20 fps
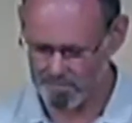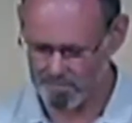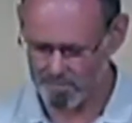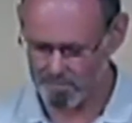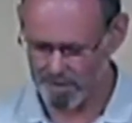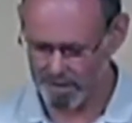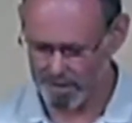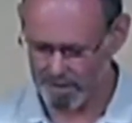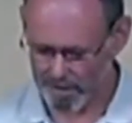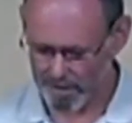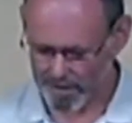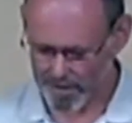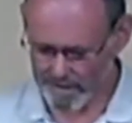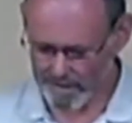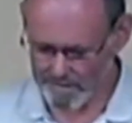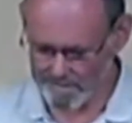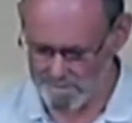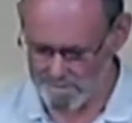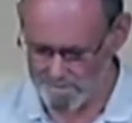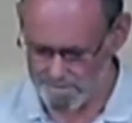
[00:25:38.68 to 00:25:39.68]
at me,
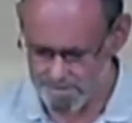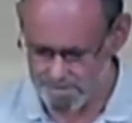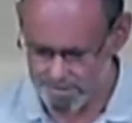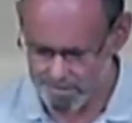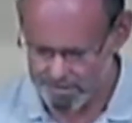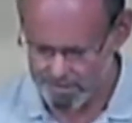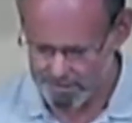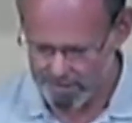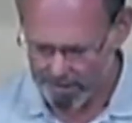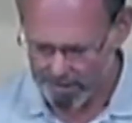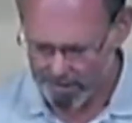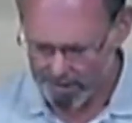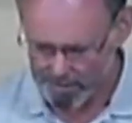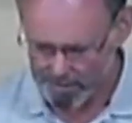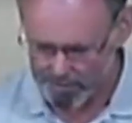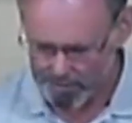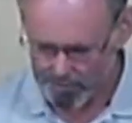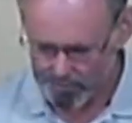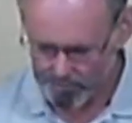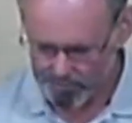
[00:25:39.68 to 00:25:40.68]
where it says,
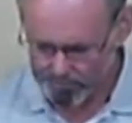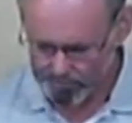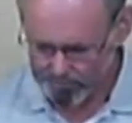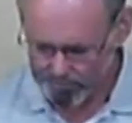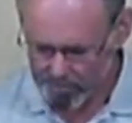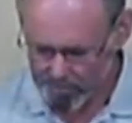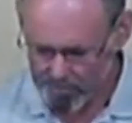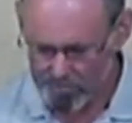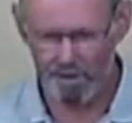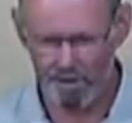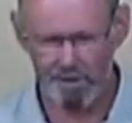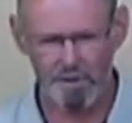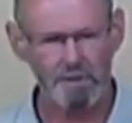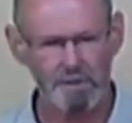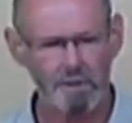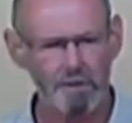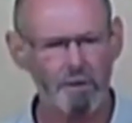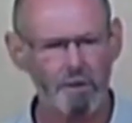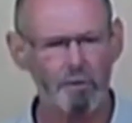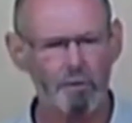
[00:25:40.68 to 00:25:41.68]
um, Trust
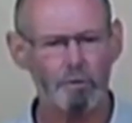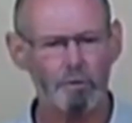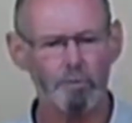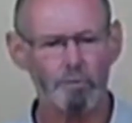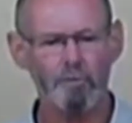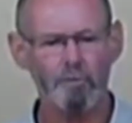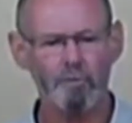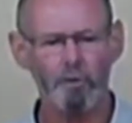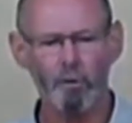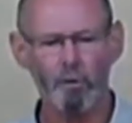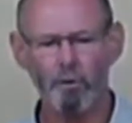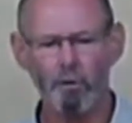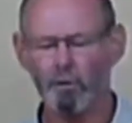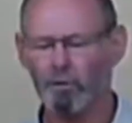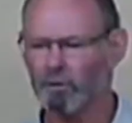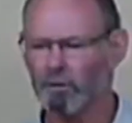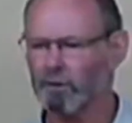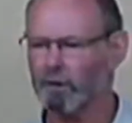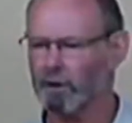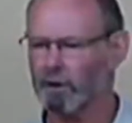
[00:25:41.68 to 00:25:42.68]
in the Lord with all
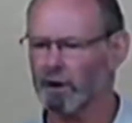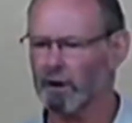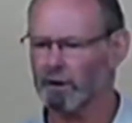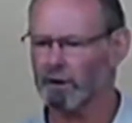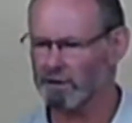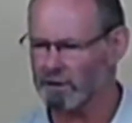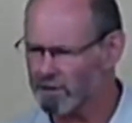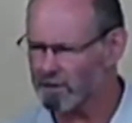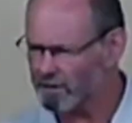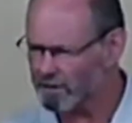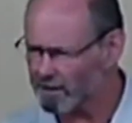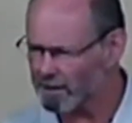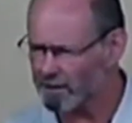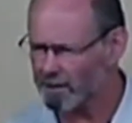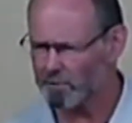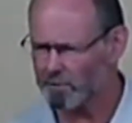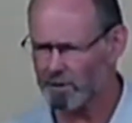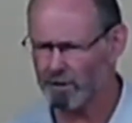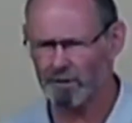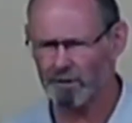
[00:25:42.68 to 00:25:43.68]
your heart. Don't lean
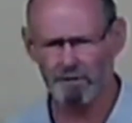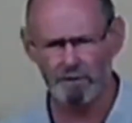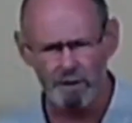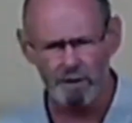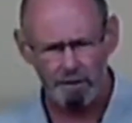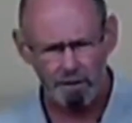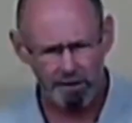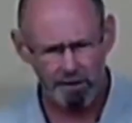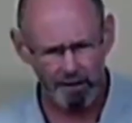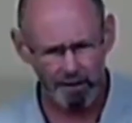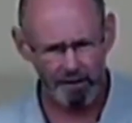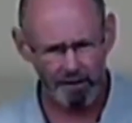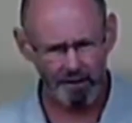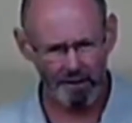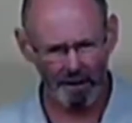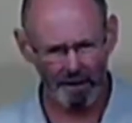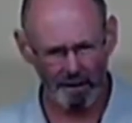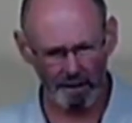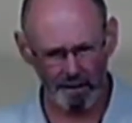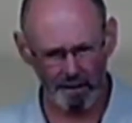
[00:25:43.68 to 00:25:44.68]
upon your own
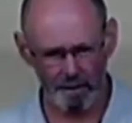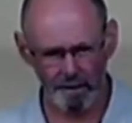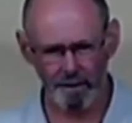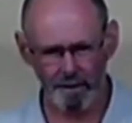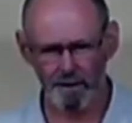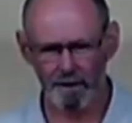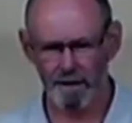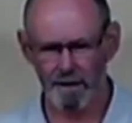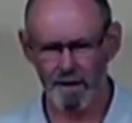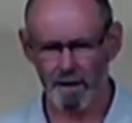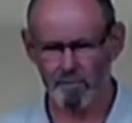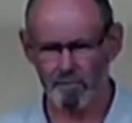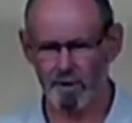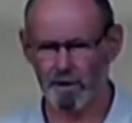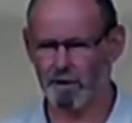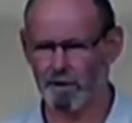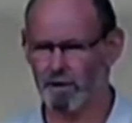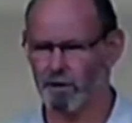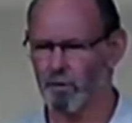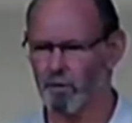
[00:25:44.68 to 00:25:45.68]
understanding, but
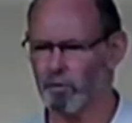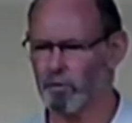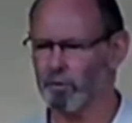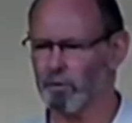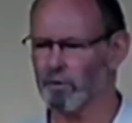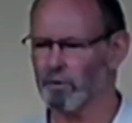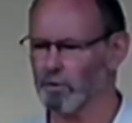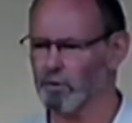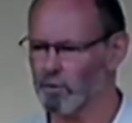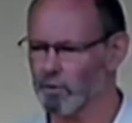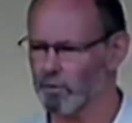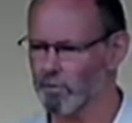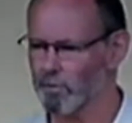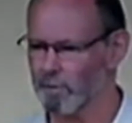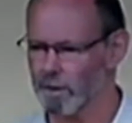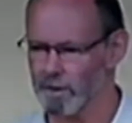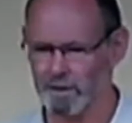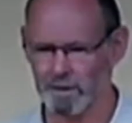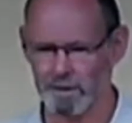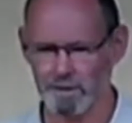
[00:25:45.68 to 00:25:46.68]
in all your
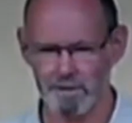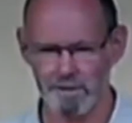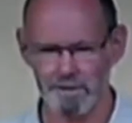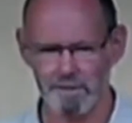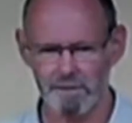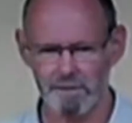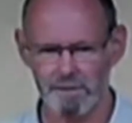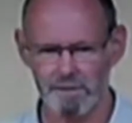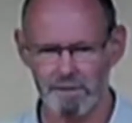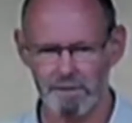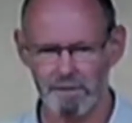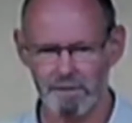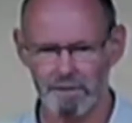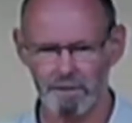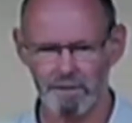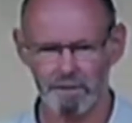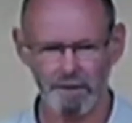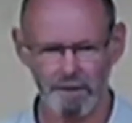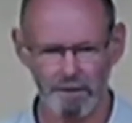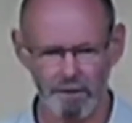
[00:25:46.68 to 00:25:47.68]
ways
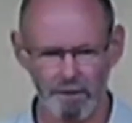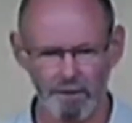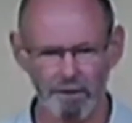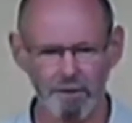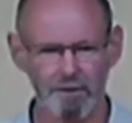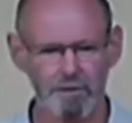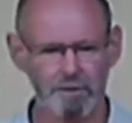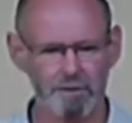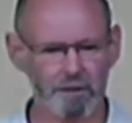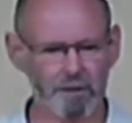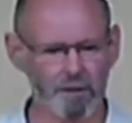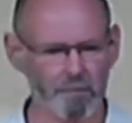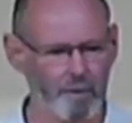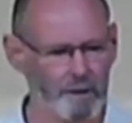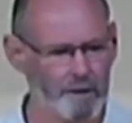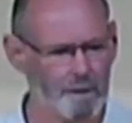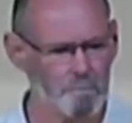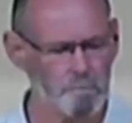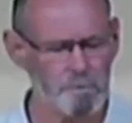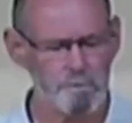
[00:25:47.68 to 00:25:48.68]
acknowledge him,
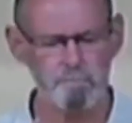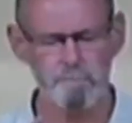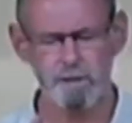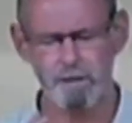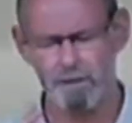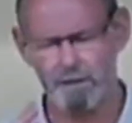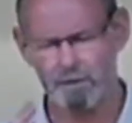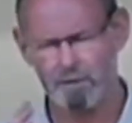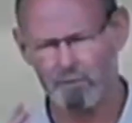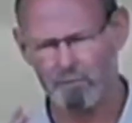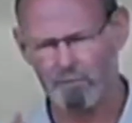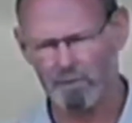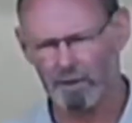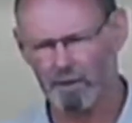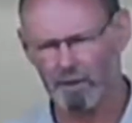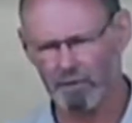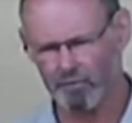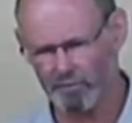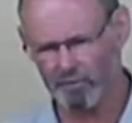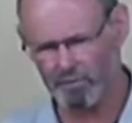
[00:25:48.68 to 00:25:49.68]
and he will make your
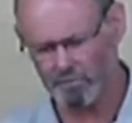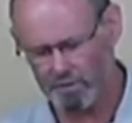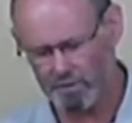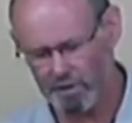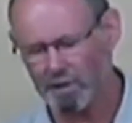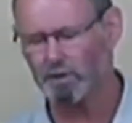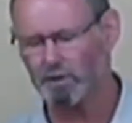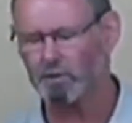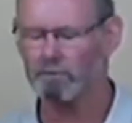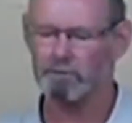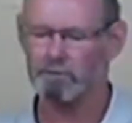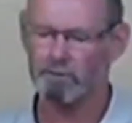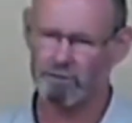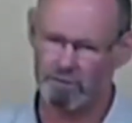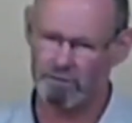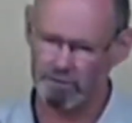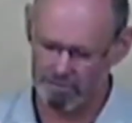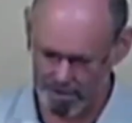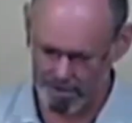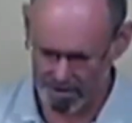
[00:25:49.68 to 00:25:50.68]
path straight or
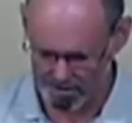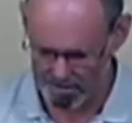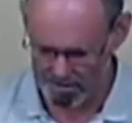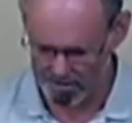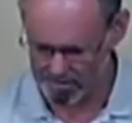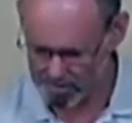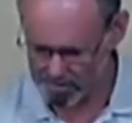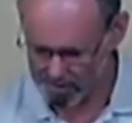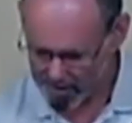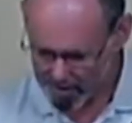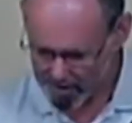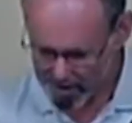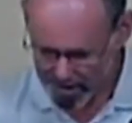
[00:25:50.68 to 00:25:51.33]
direct your